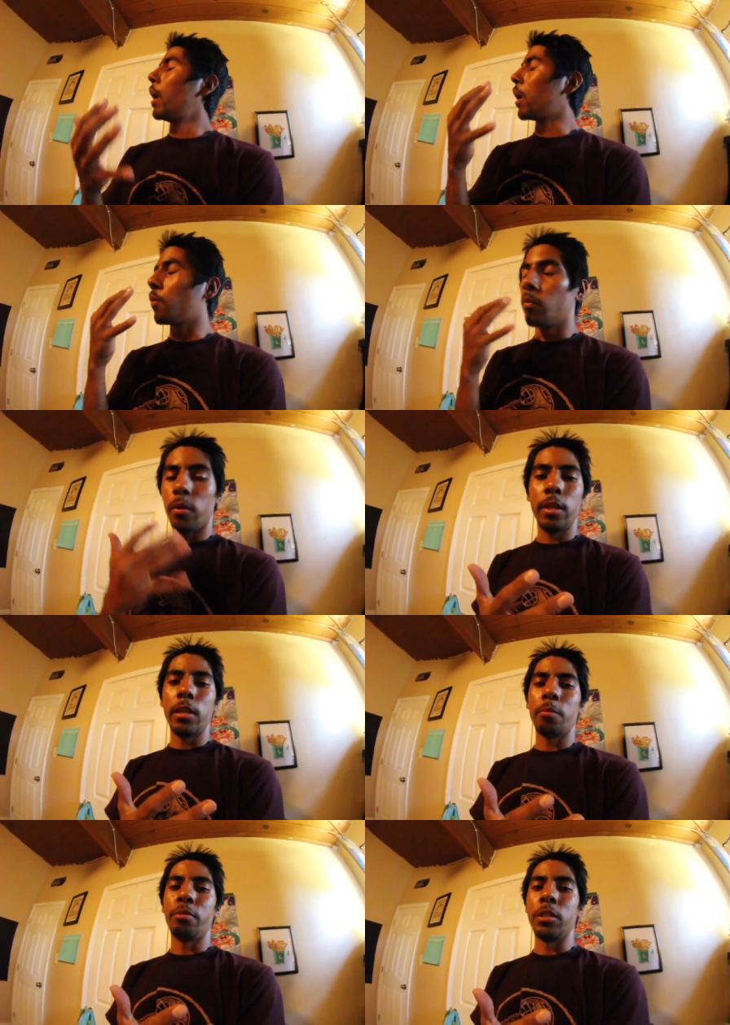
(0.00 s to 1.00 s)
I
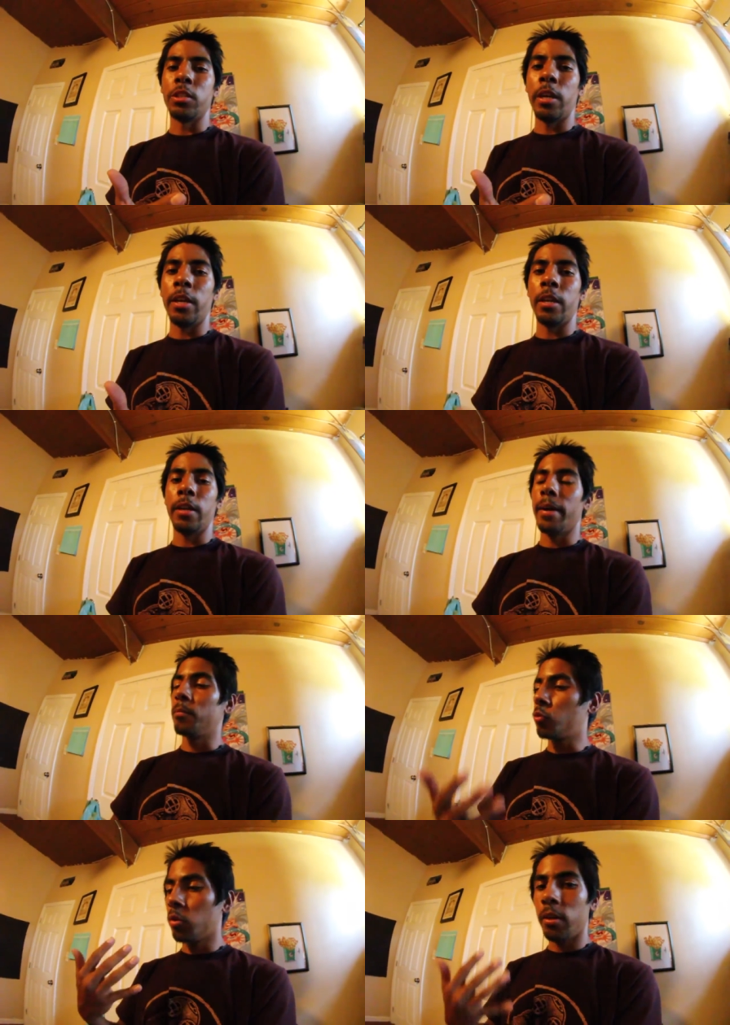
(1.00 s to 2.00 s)
really appreciate it.
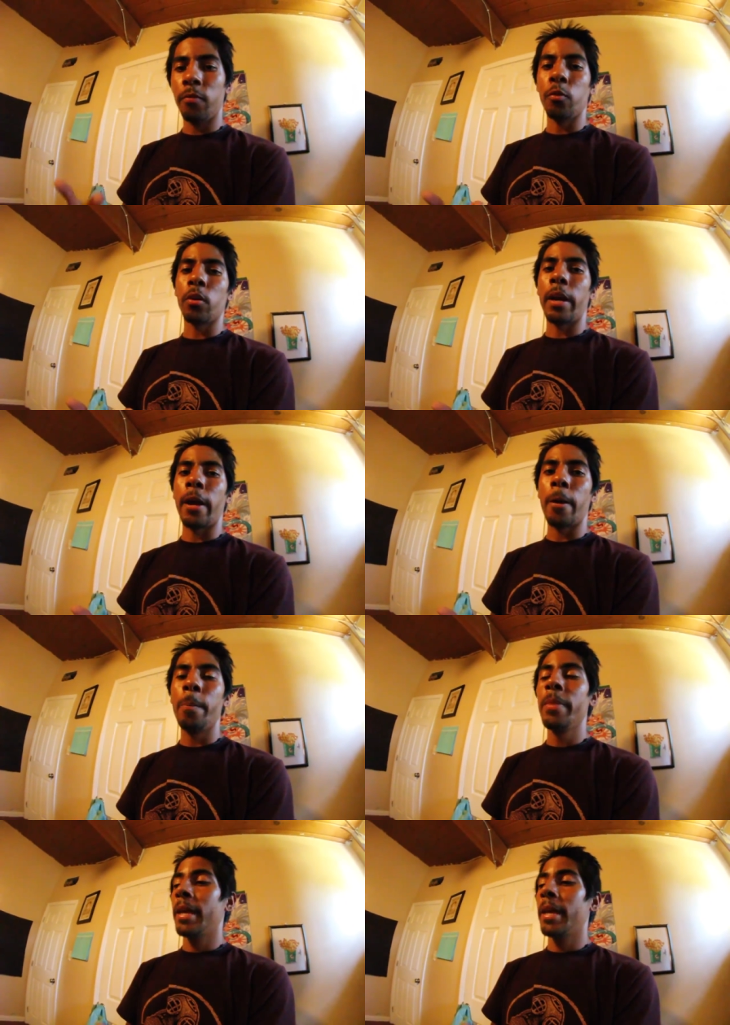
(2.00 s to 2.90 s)
I'm 24 now,